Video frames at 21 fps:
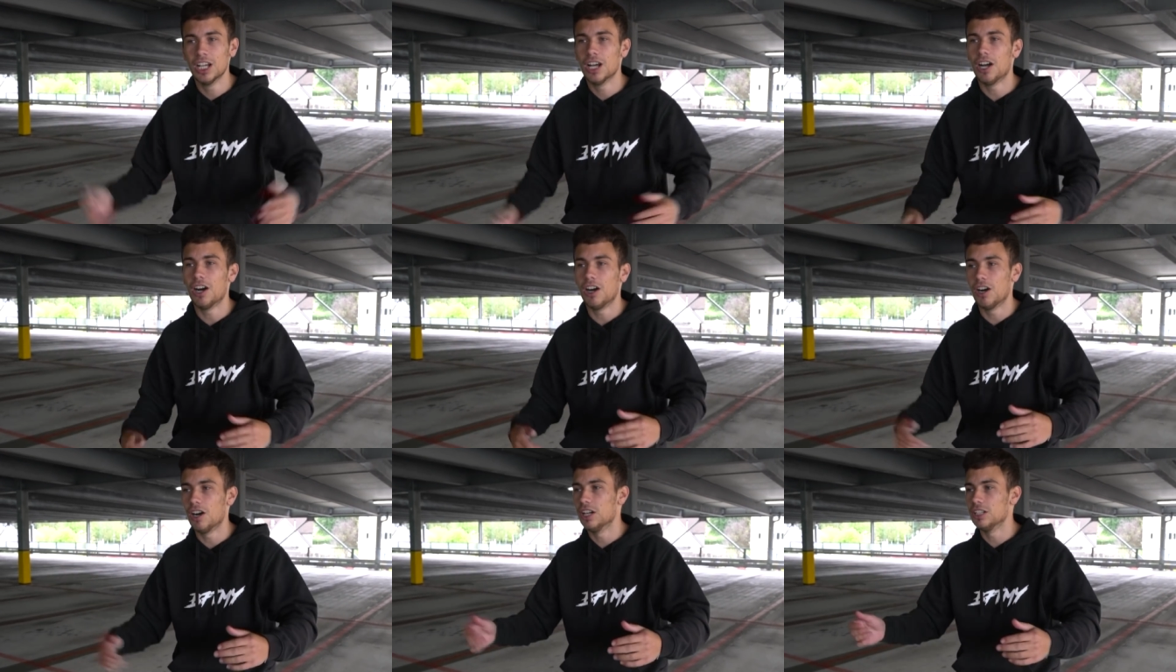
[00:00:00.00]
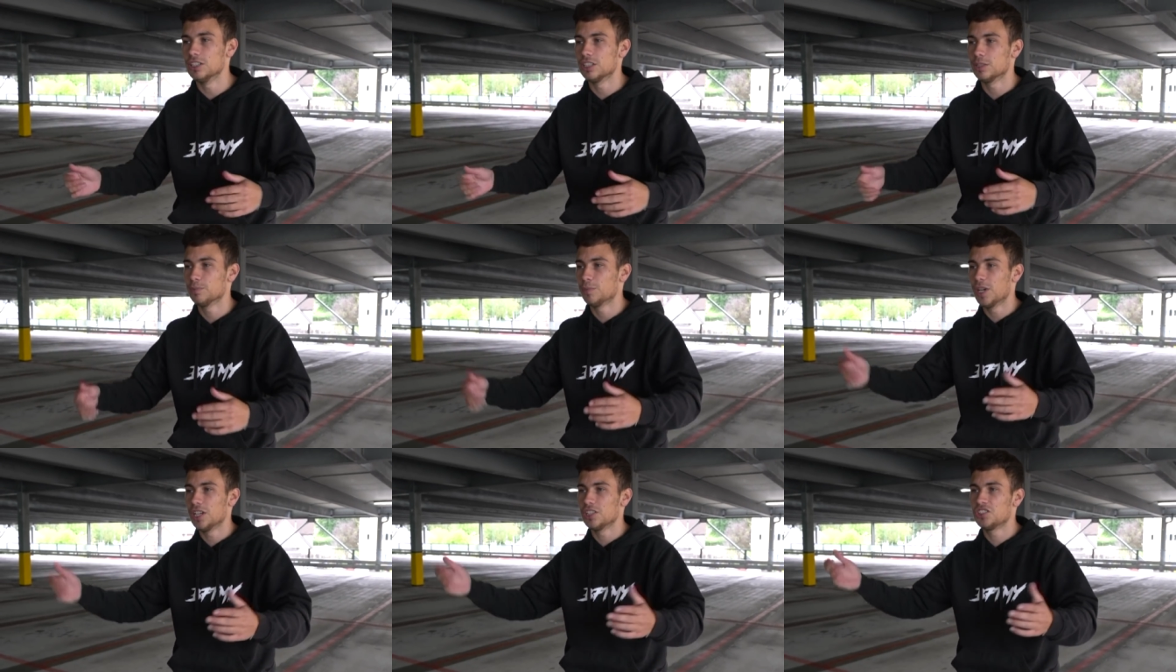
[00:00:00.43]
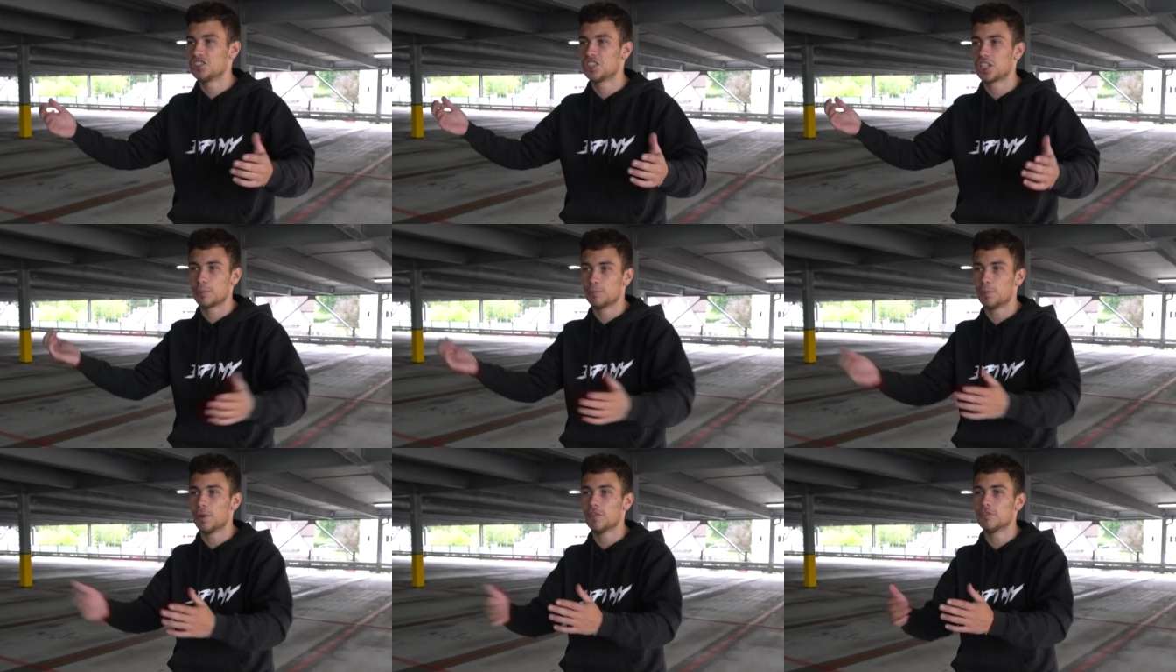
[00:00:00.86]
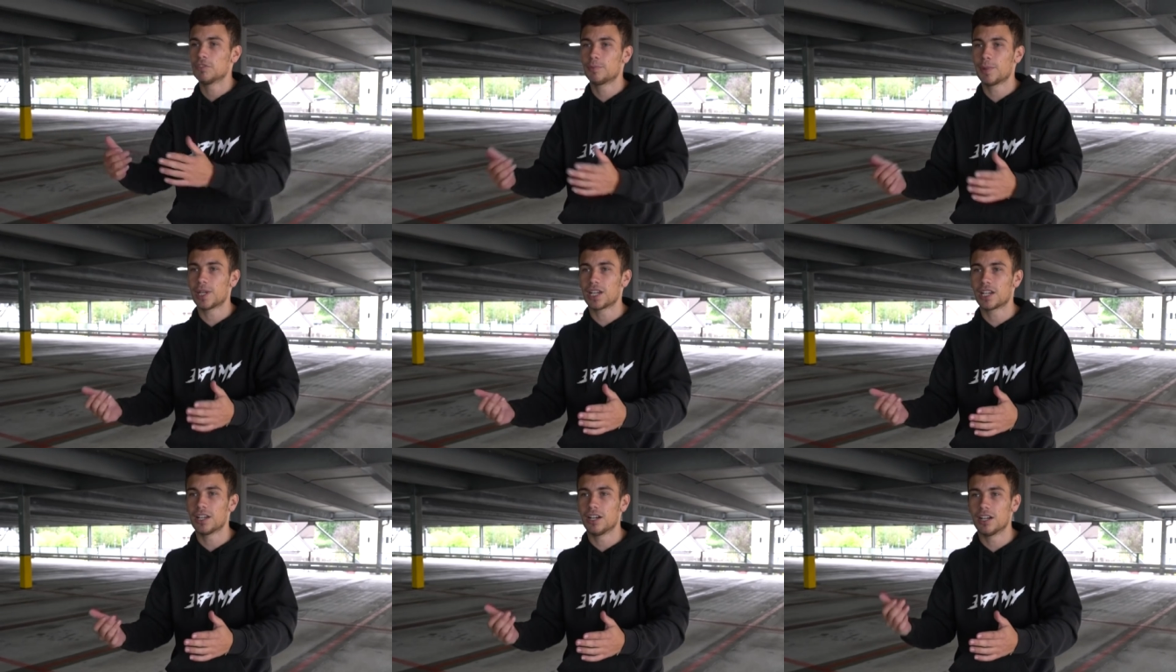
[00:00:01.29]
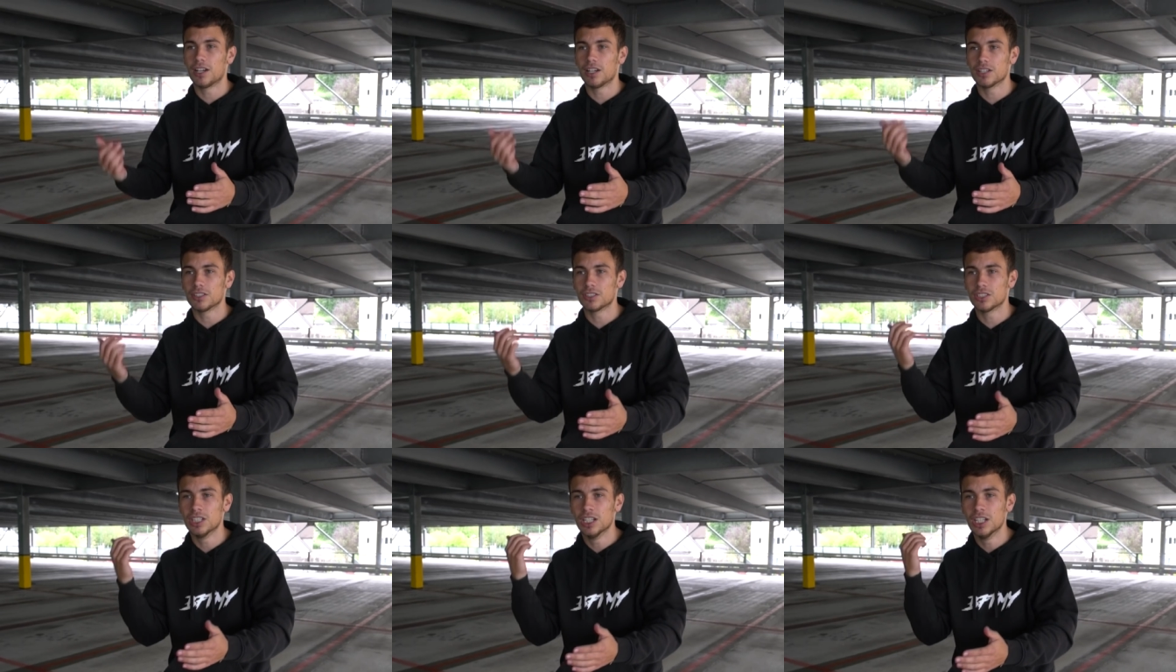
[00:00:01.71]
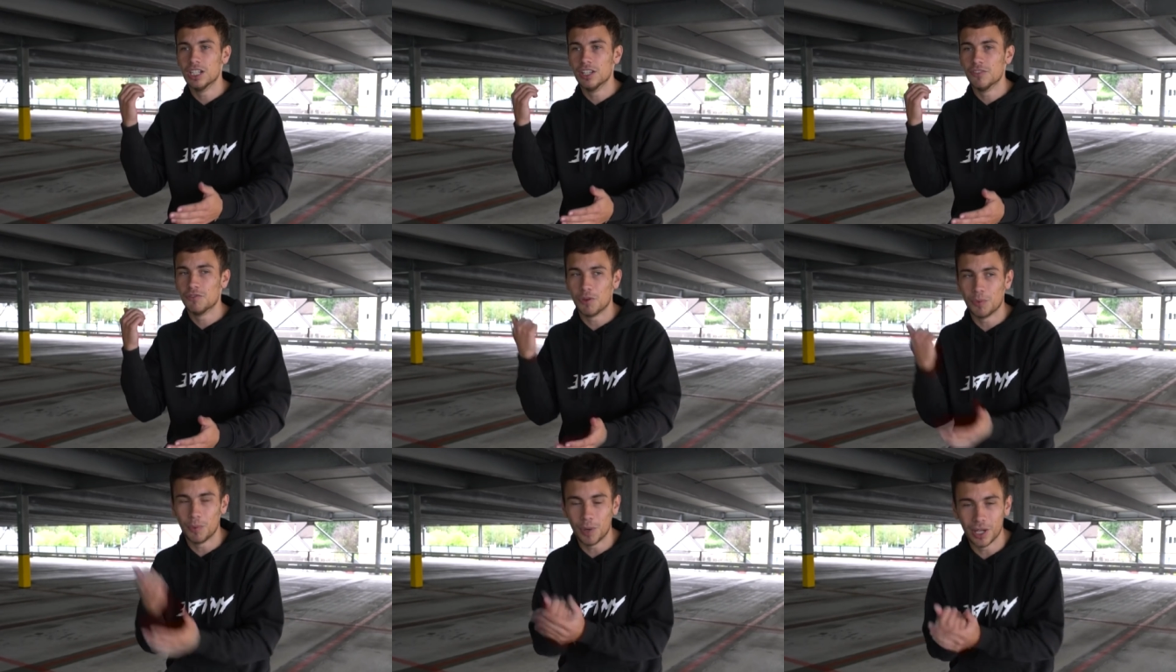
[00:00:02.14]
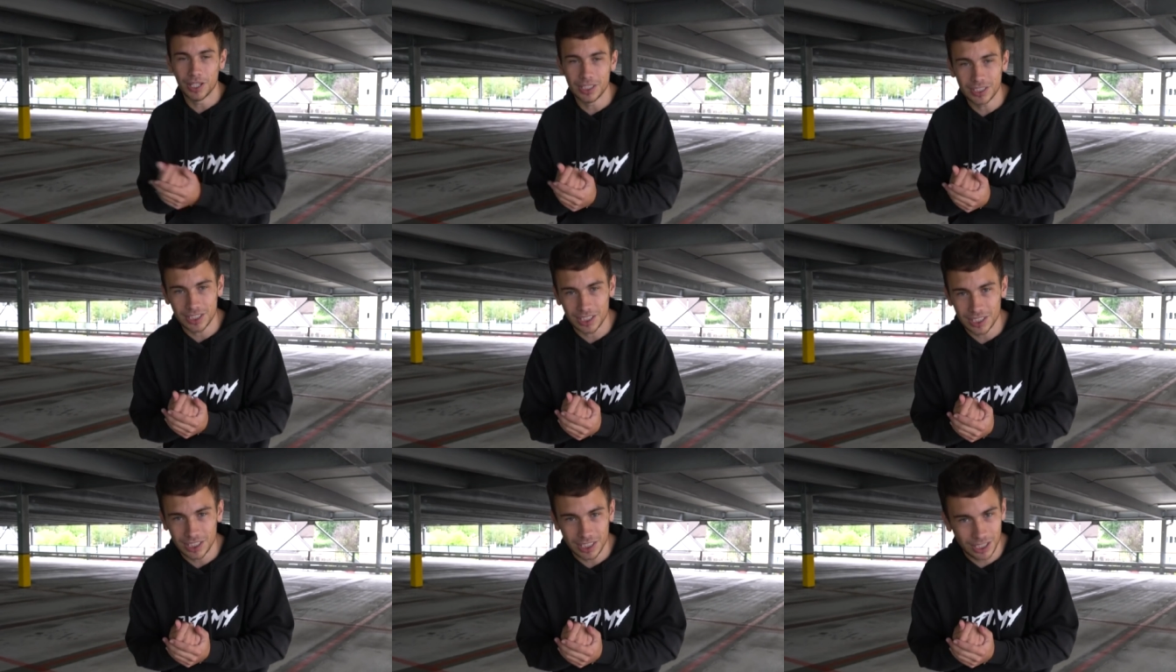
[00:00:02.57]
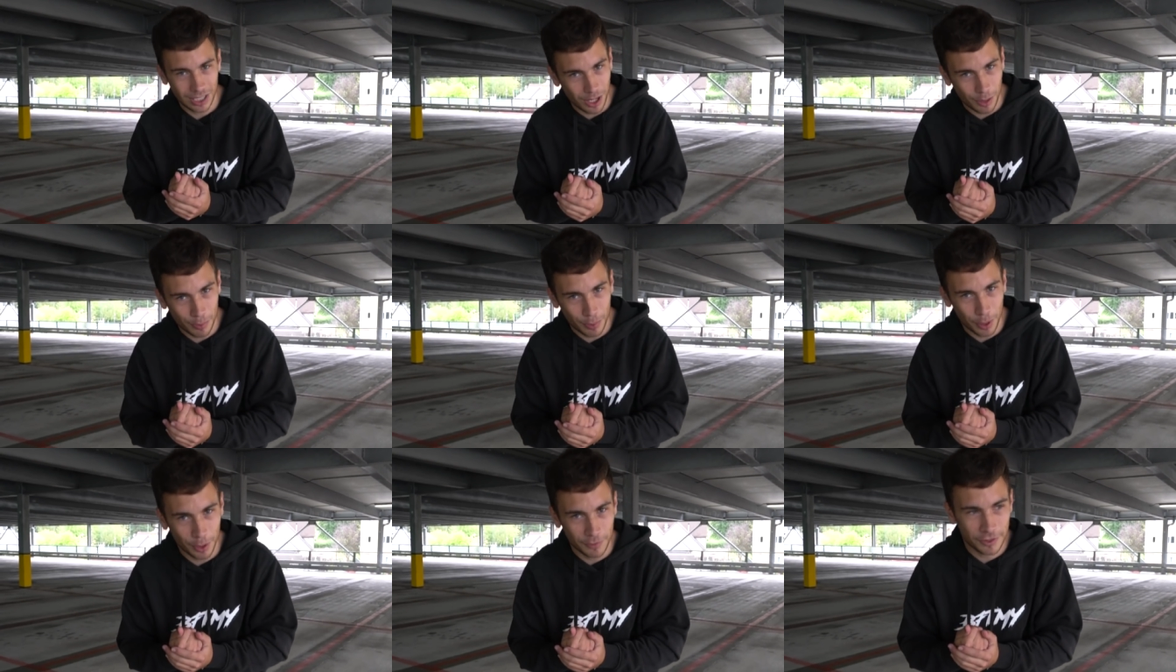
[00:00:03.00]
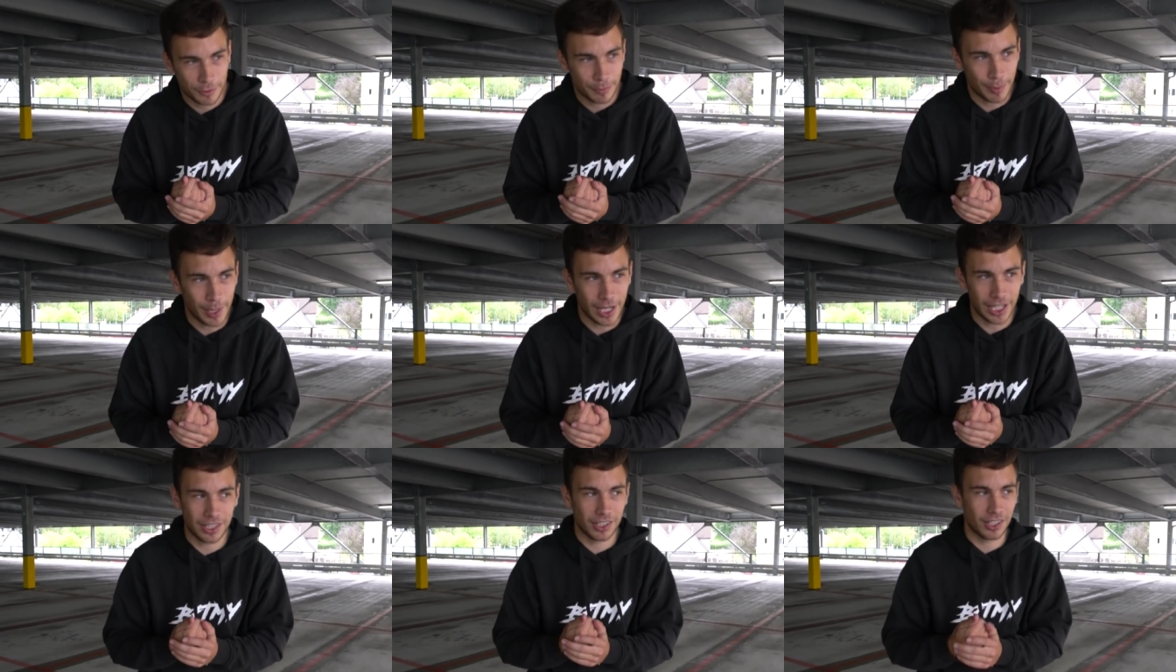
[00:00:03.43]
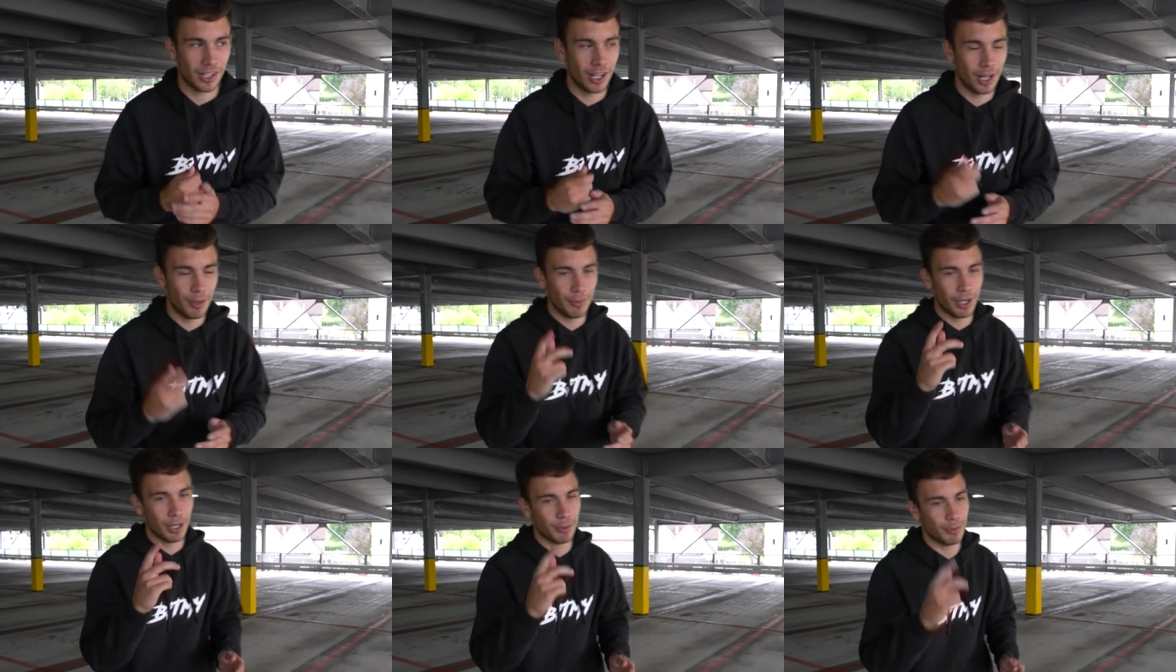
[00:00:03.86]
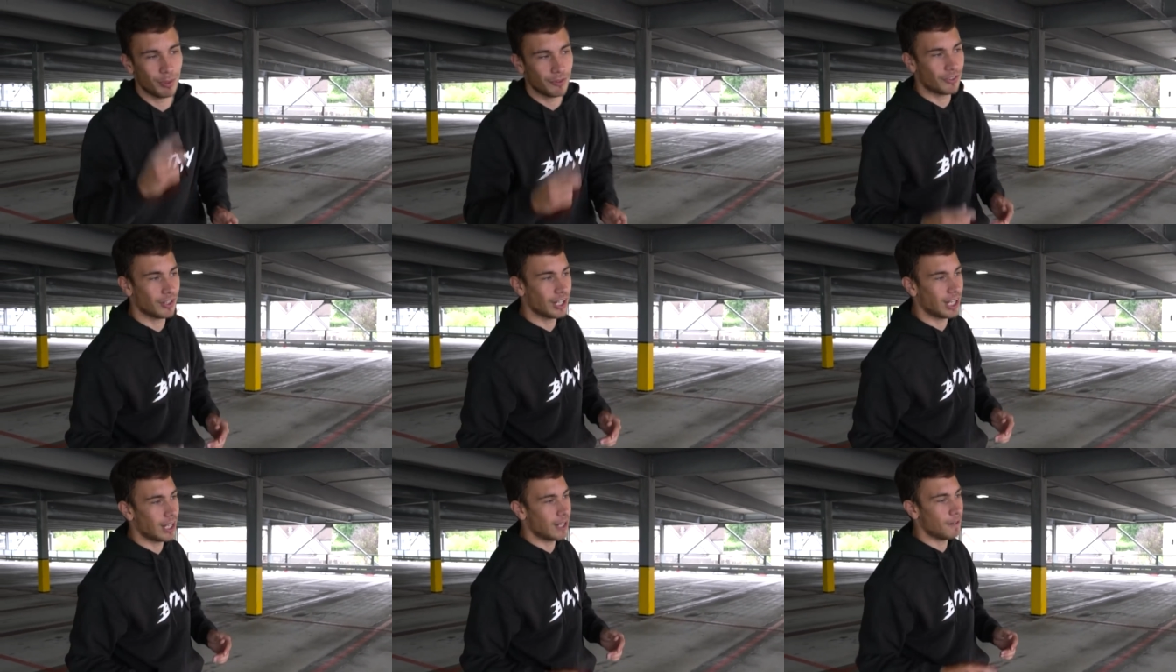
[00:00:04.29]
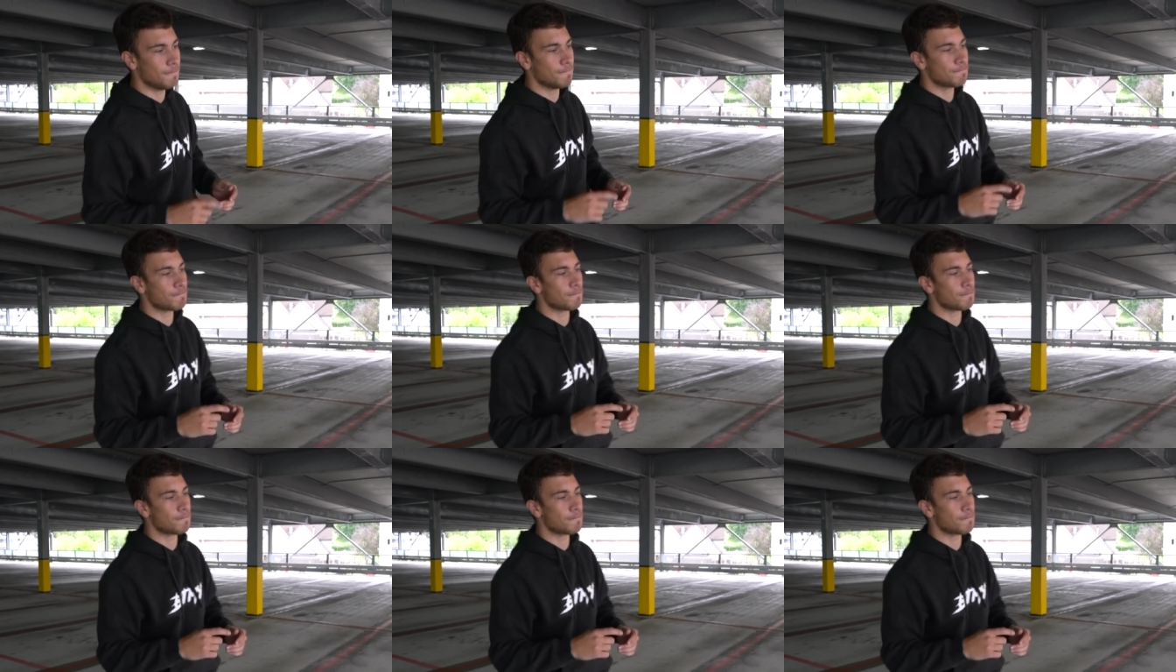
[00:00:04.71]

"Oh, you just as cheap pop spec cars," but once I didn't go pop spec, can't mind me for that.